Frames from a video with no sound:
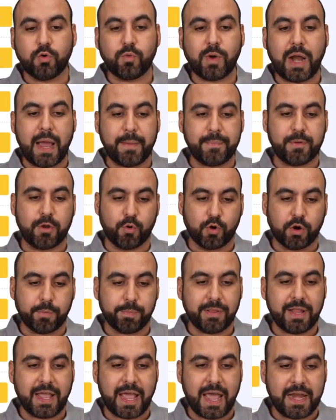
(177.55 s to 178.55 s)
grab your
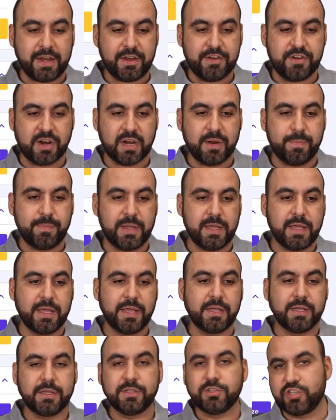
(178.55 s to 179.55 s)
plan, you're going to
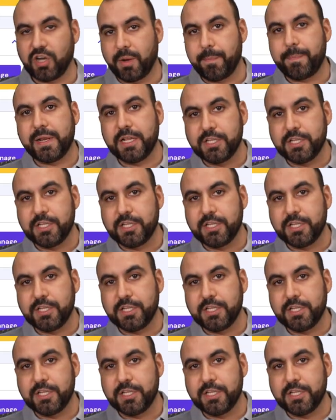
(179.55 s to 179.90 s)
be jumping